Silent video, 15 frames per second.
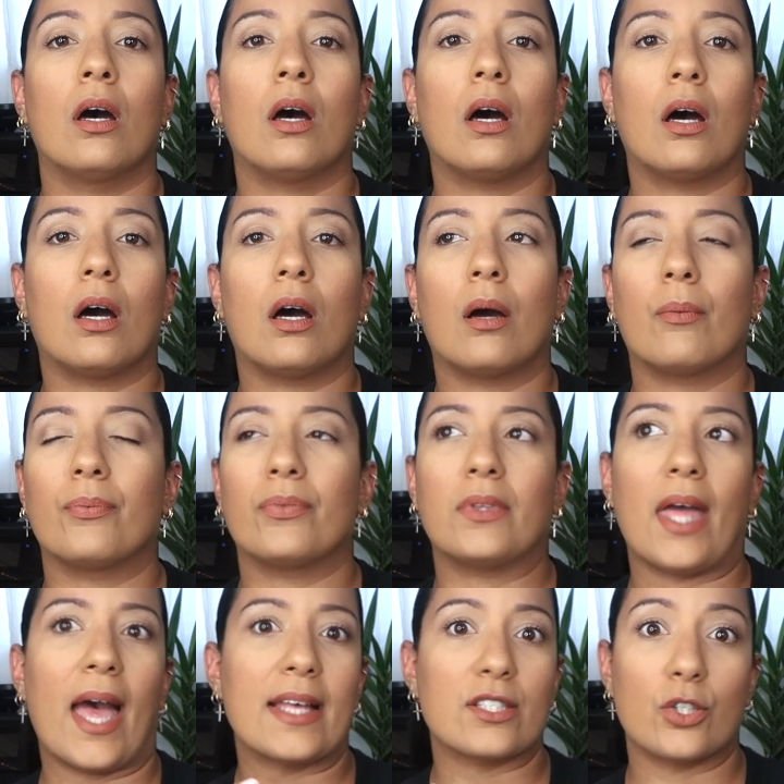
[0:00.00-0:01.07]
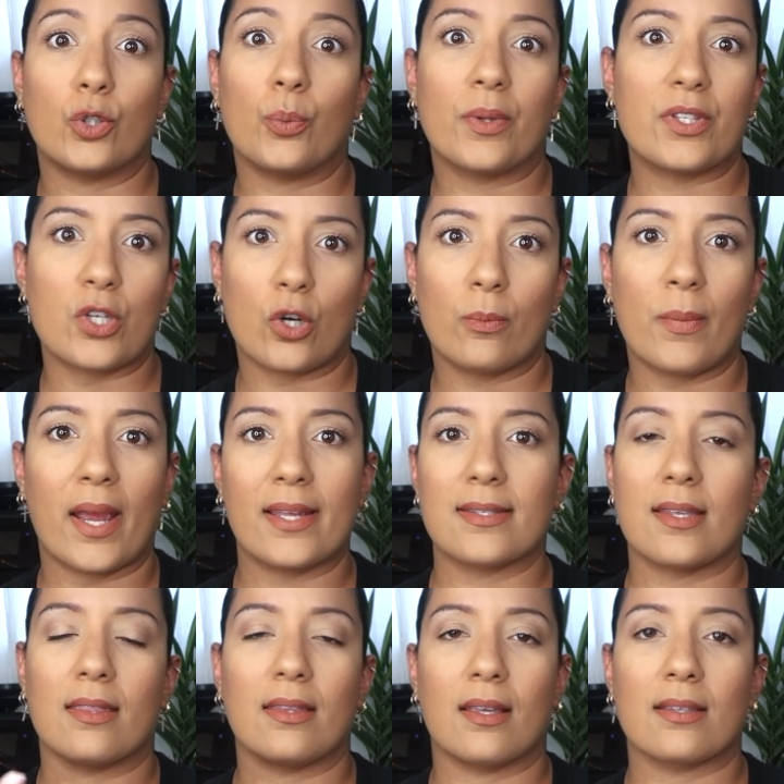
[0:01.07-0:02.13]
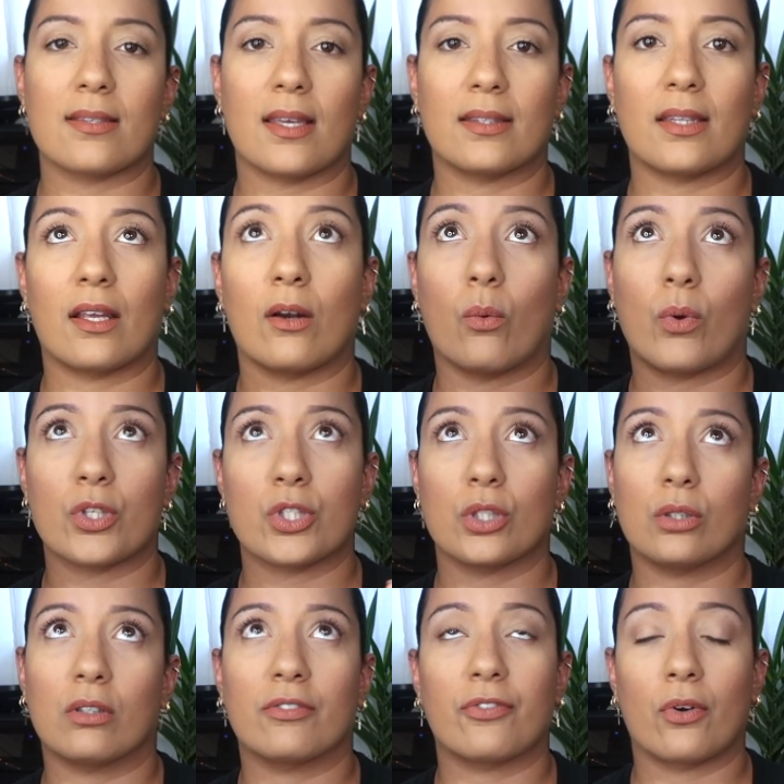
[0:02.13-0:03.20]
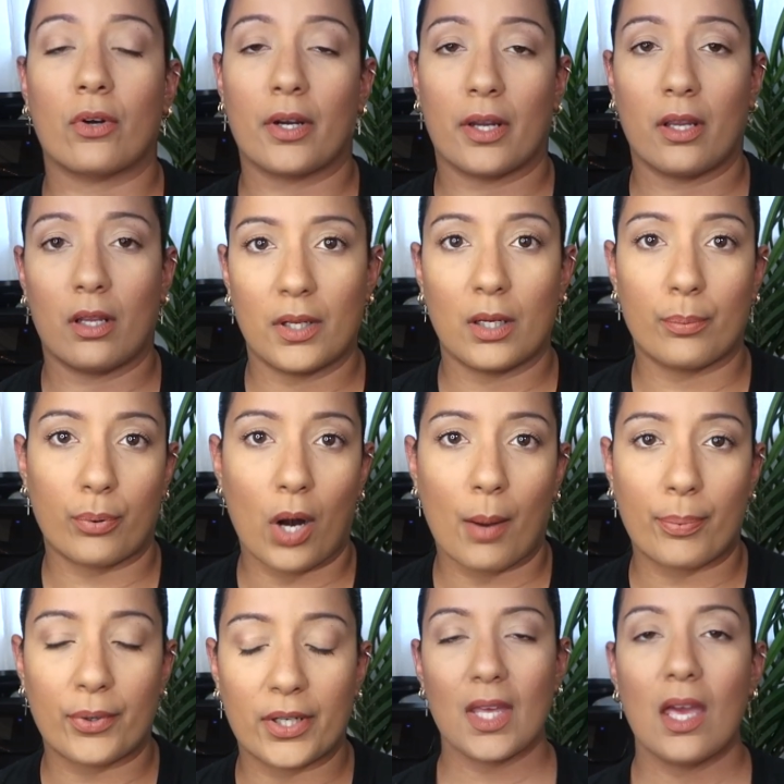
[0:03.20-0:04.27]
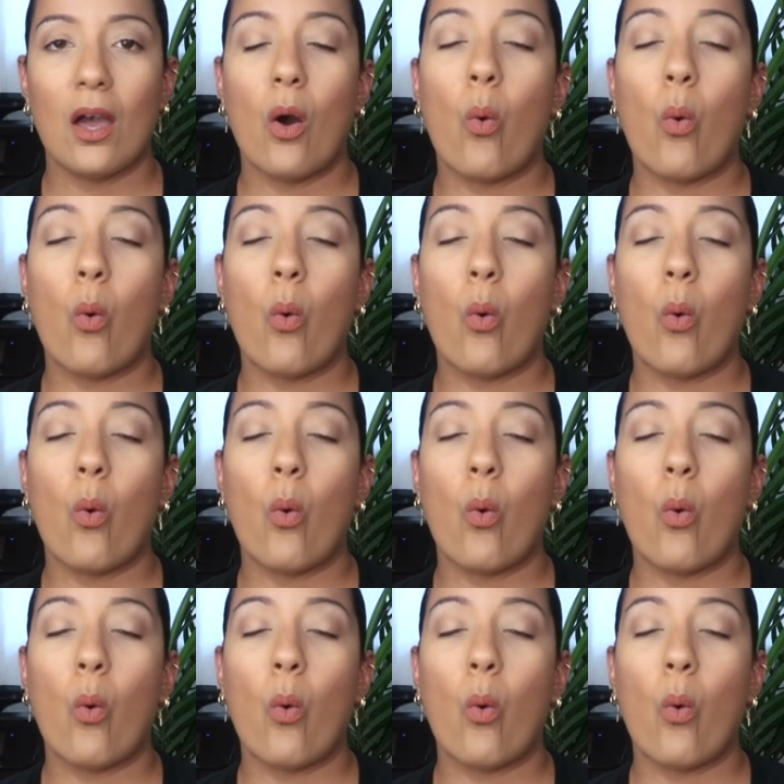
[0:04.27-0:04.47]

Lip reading: That has to do with termites and things like that, on what to look for in a property.